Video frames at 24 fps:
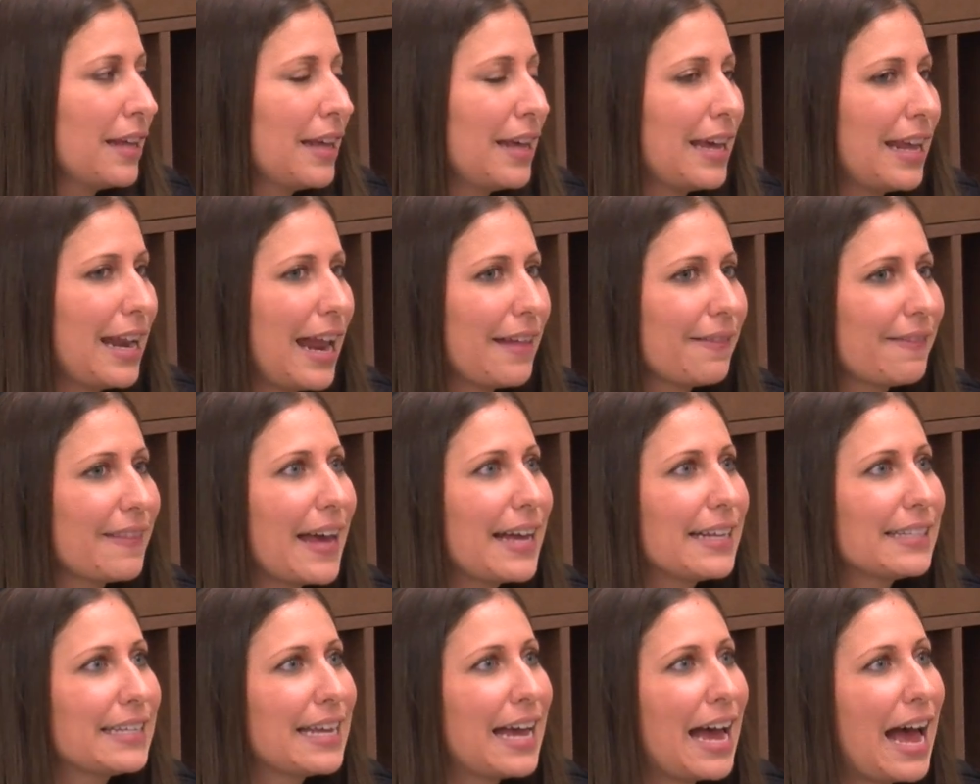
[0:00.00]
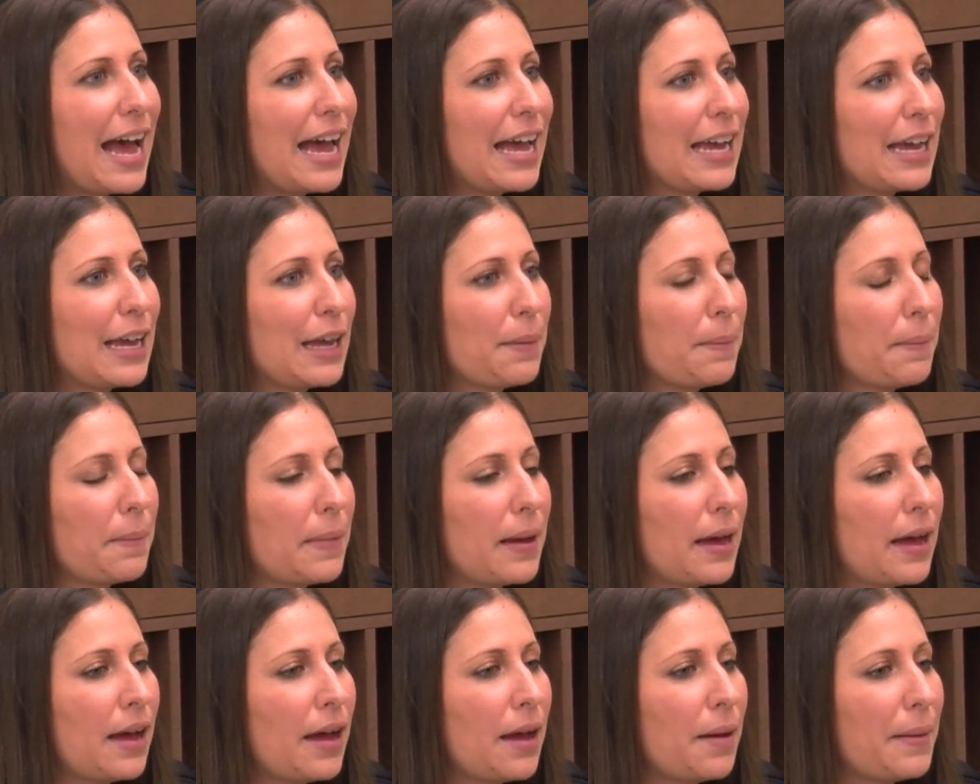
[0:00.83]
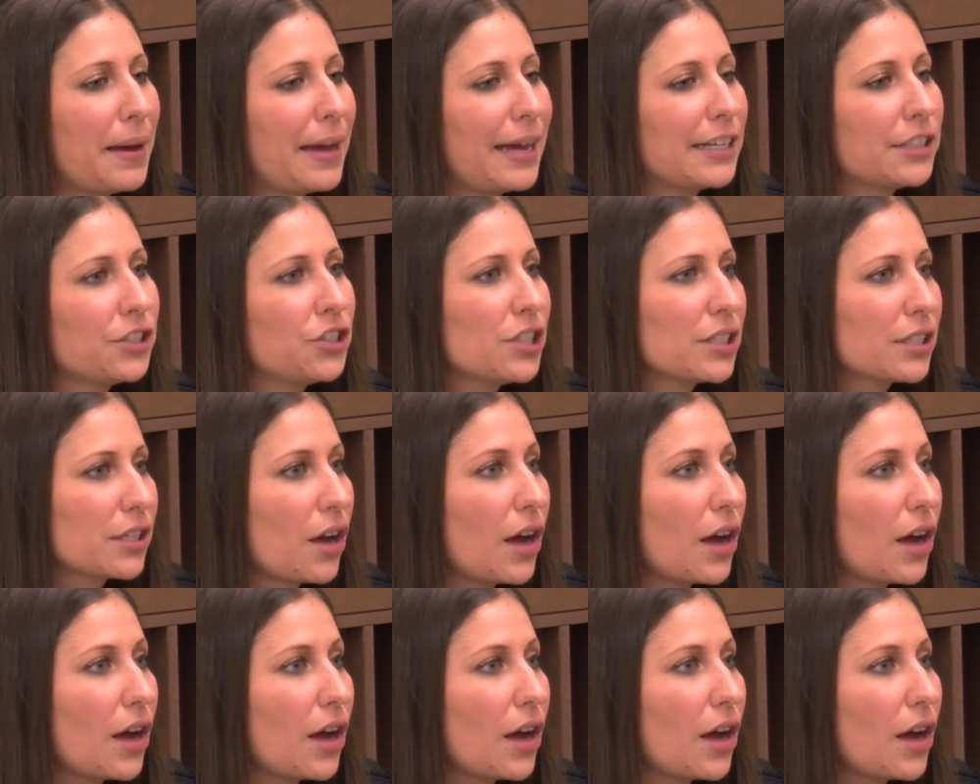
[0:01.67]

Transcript: and at that time, I had just